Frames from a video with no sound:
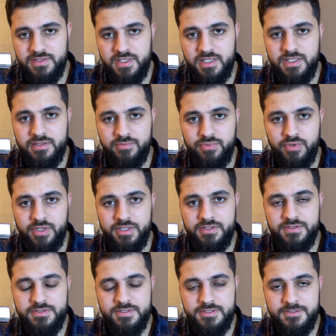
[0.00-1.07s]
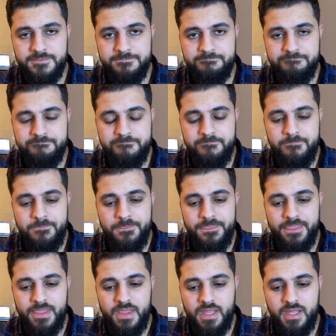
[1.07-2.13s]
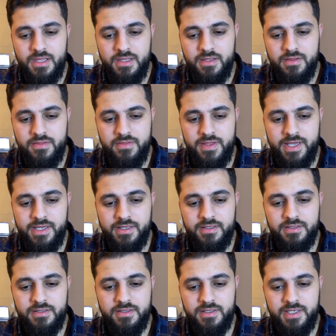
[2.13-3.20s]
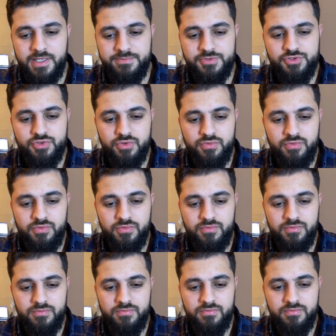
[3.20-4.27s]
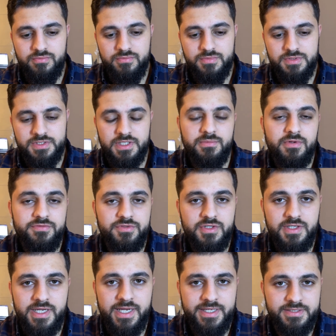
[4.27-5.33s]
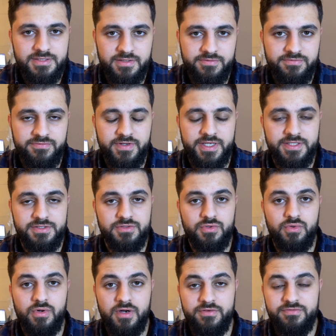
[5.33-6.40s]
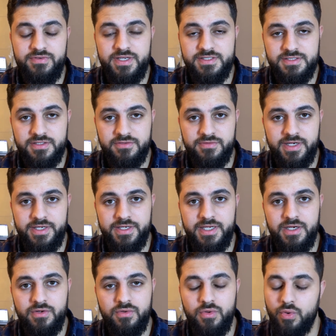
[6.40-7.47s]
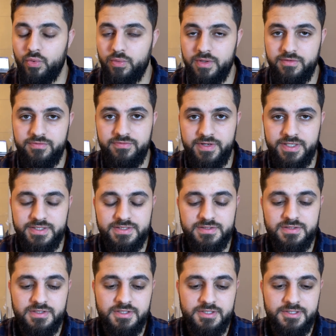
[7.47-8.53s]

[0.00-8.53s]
turning point that I'm sure some of you guys have faced or are facing right now or will face.